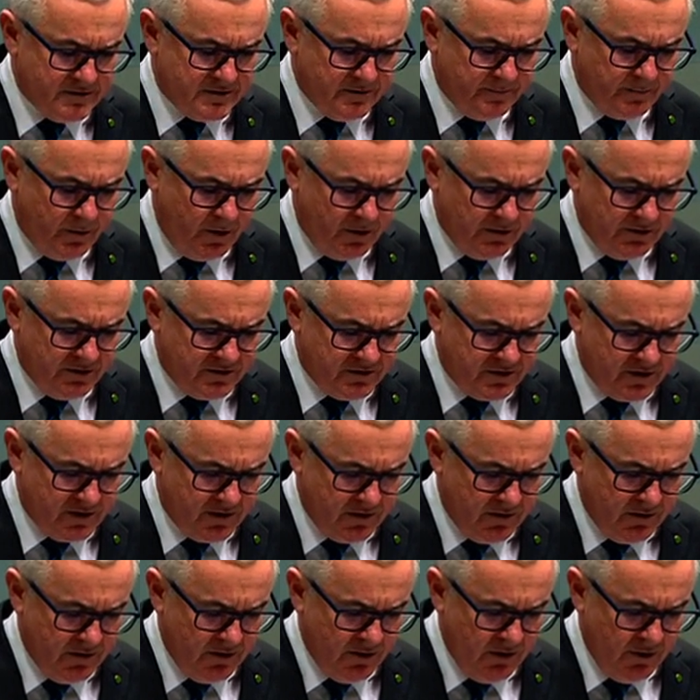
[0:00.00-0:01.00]
of policy,
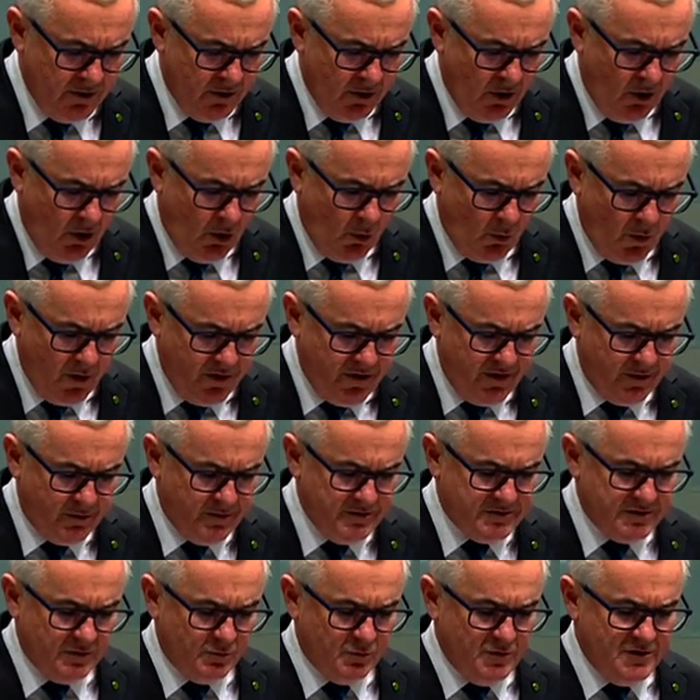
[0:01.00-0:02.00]
or where there
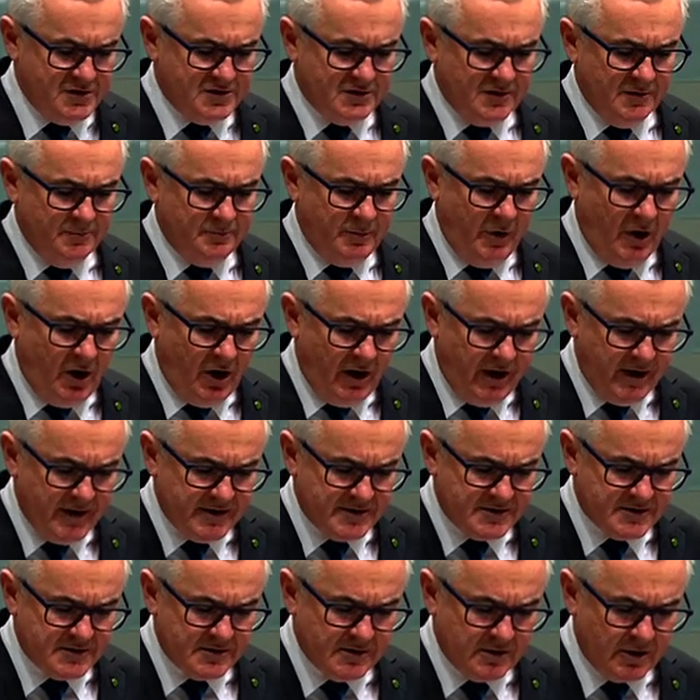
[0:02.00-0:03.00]
is a risk of
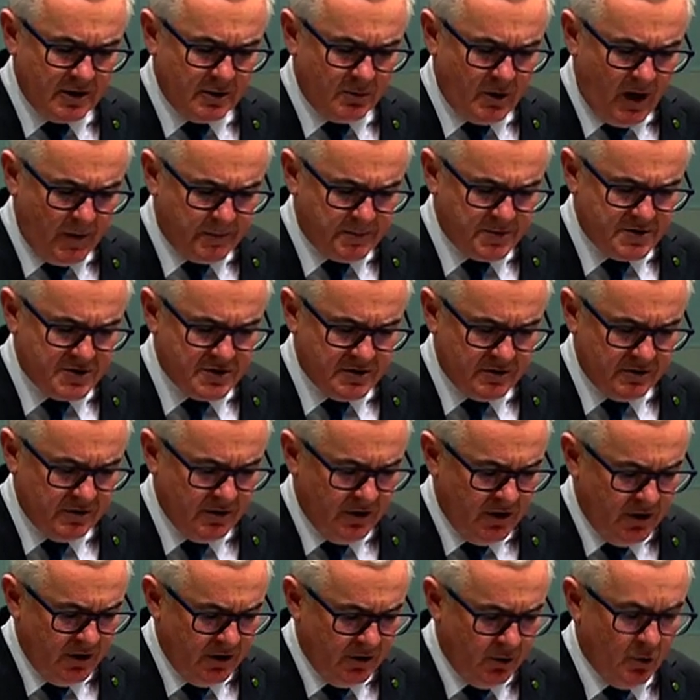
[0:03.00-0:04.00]
bias, corruption
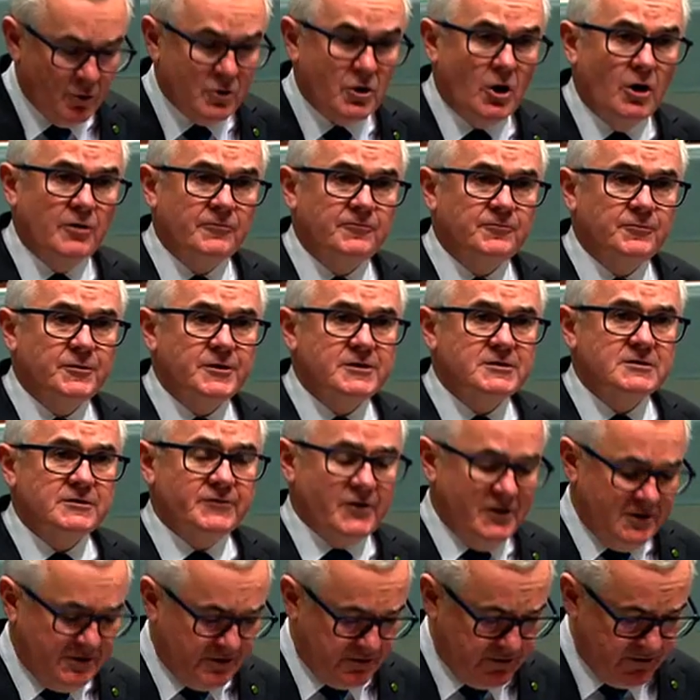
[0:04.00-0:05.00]
or conflicts of
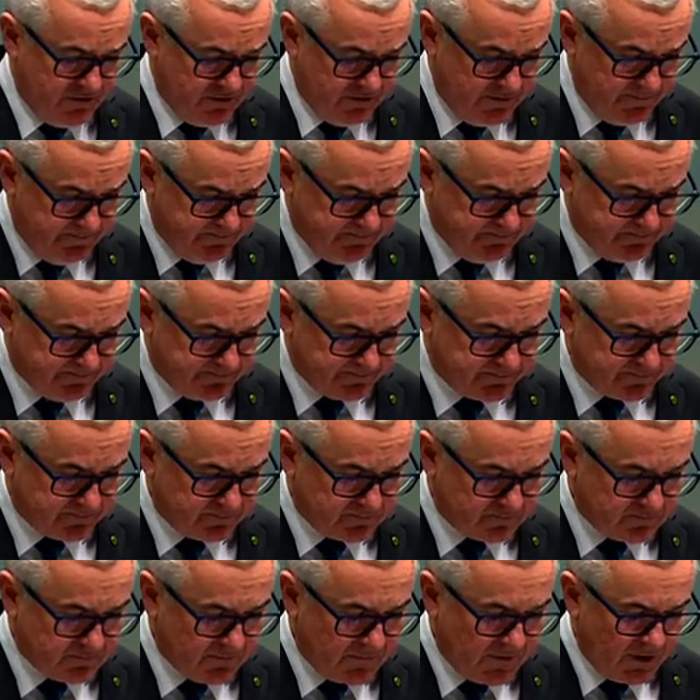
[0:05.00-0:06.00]
interest.
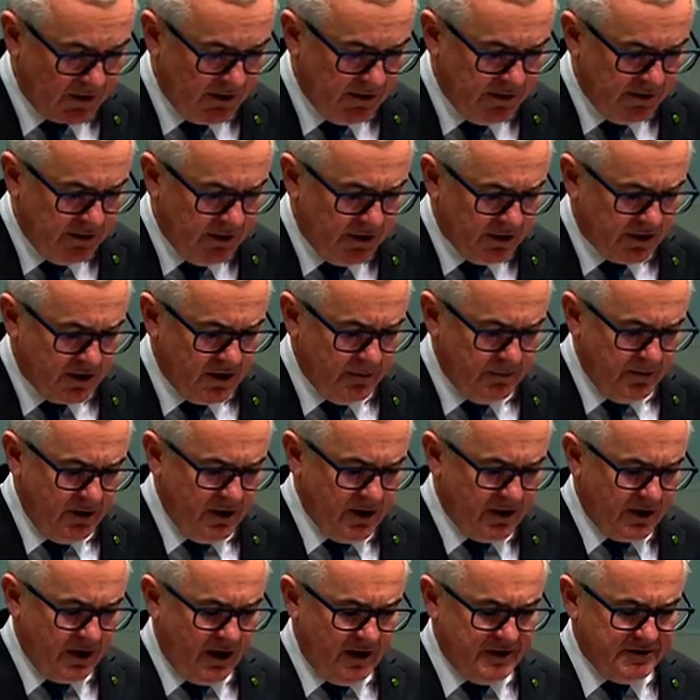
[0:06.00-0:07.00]

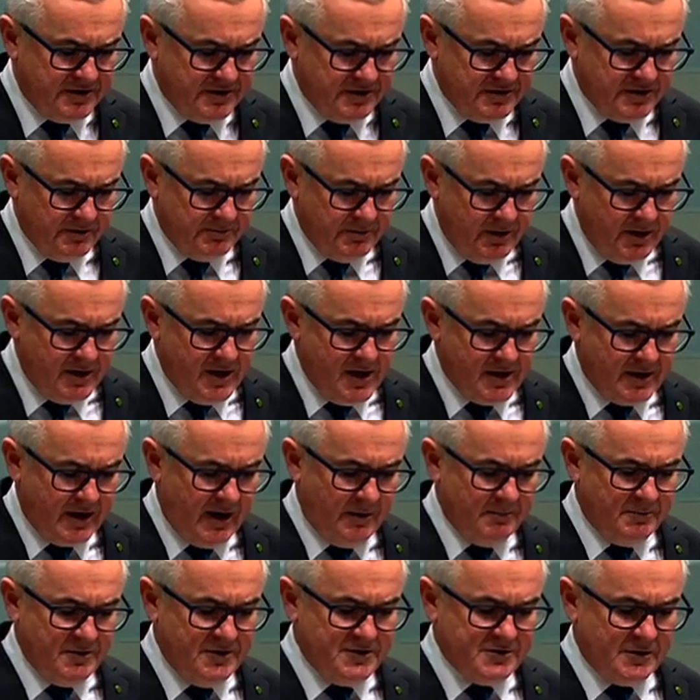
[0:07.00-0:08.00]
Communications and media
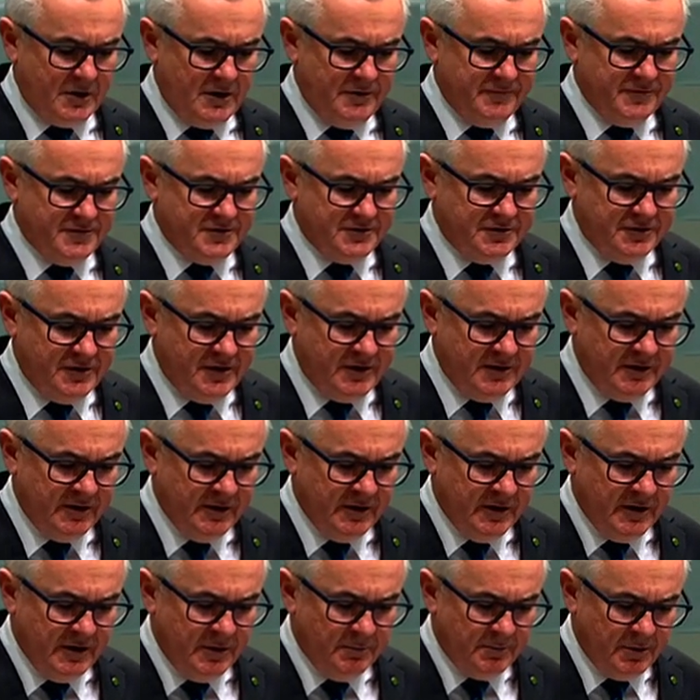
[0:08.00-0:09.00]
companies are overseen
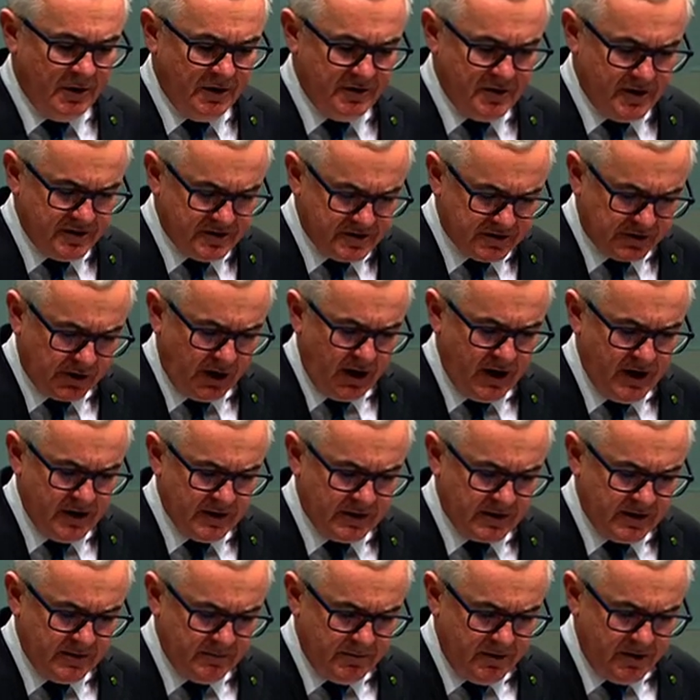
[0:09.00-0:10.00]
by the Australian
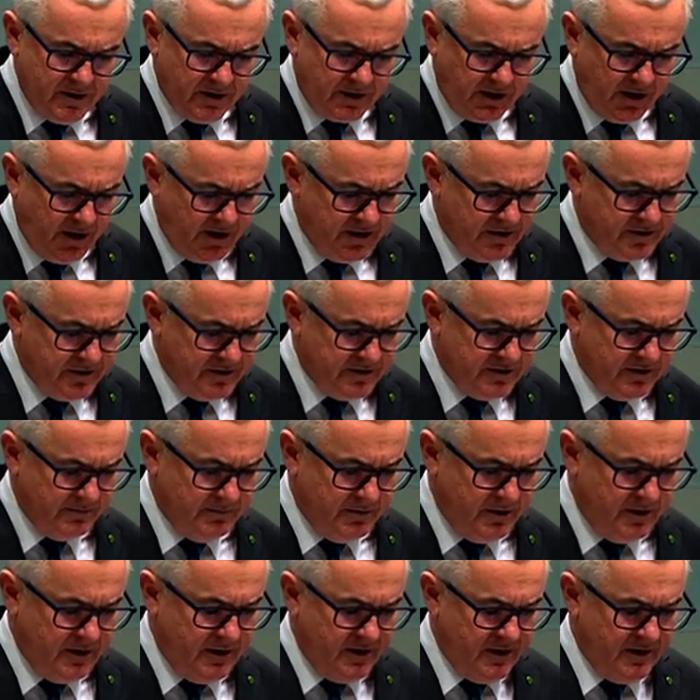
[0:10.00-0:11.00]
Communications and
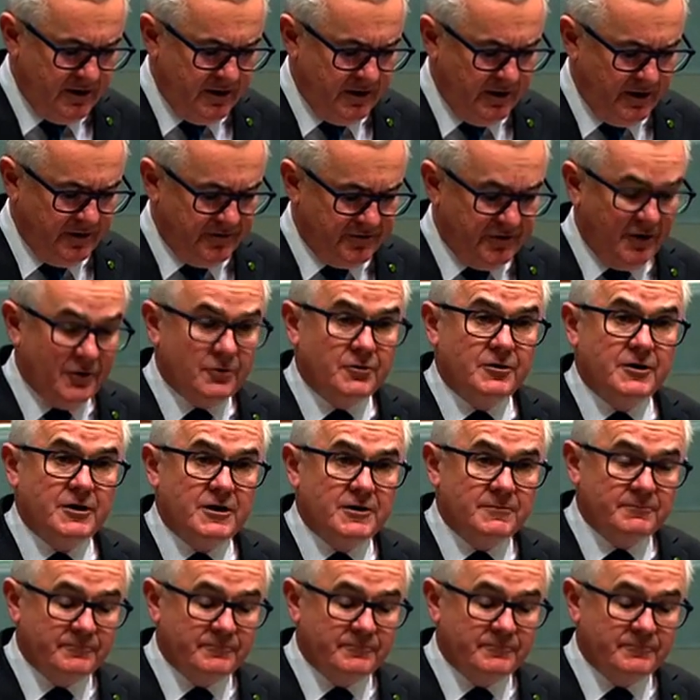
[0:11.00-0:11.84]
Media Authority.